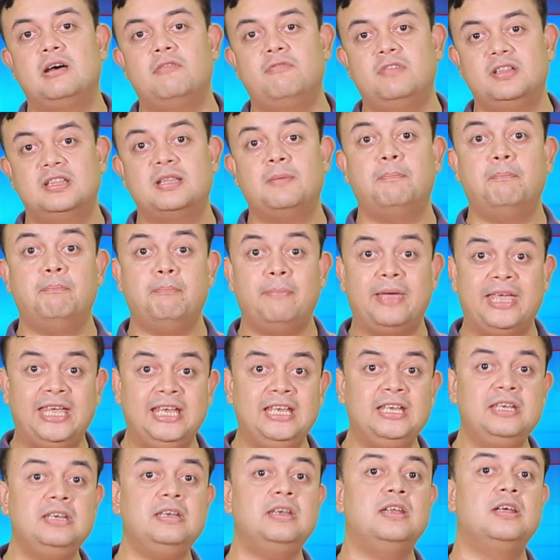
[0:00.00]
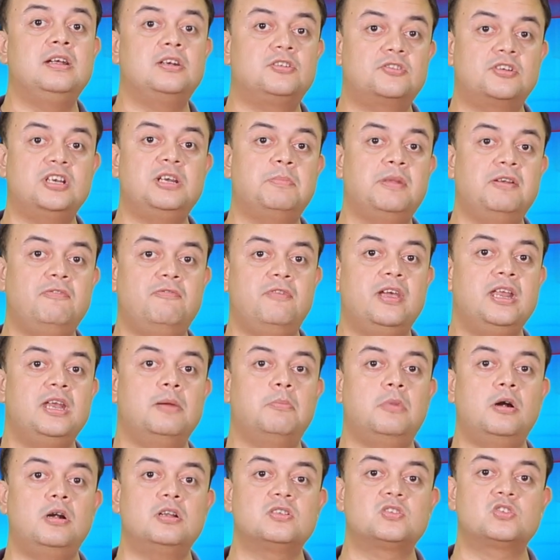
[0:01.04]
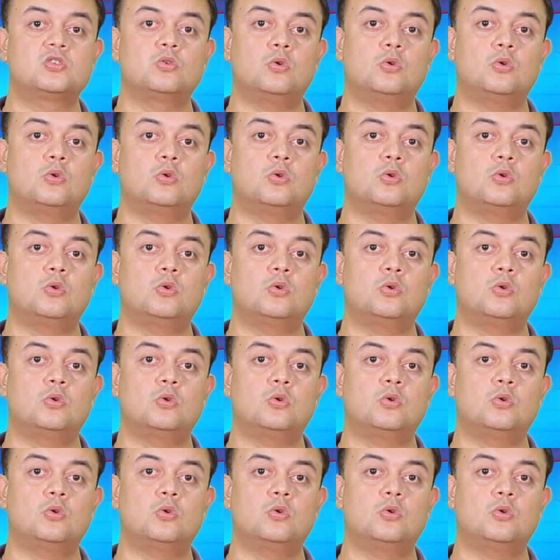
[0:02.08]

with the main treatment variables.